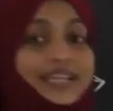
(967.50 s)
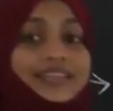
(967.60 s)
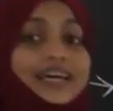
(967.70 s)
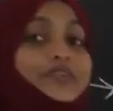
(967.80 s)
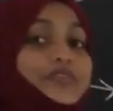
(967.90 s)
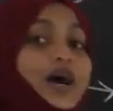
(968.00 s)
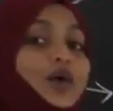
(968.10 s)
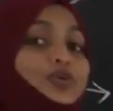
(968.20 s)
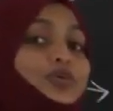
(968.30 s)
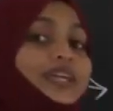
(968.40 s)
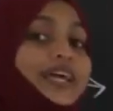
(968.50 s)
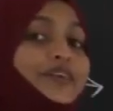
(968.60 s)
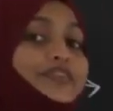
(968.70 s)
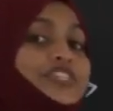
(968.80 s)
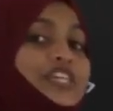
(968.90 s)
In that we have to take
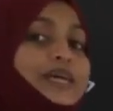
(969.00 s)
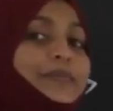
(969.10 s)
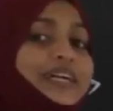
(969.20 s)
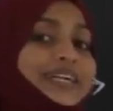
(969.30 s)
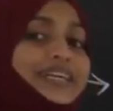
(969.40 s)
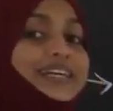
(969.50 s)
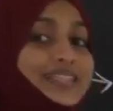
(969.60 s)
which element?